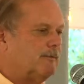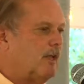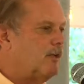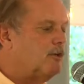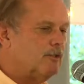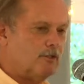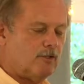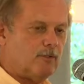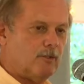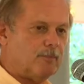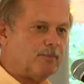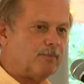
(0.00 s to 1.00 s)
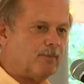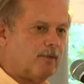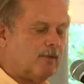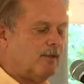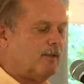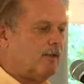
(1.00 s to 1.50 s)
I couldn't do it.
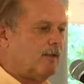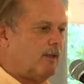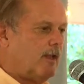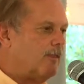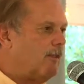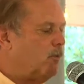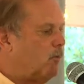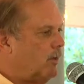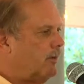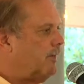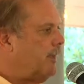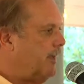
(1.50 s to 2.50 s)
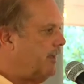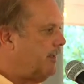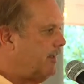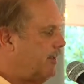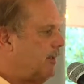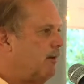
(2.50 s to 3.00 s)
And then one
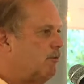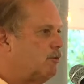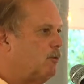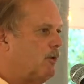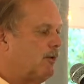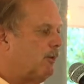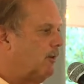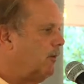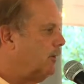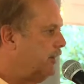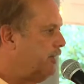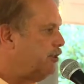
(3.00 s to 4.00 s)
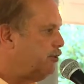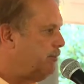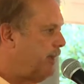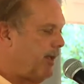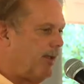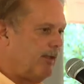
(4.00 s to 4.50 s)
day, I was walking along East
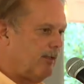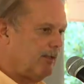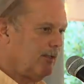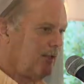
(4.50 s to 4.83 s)
Bay,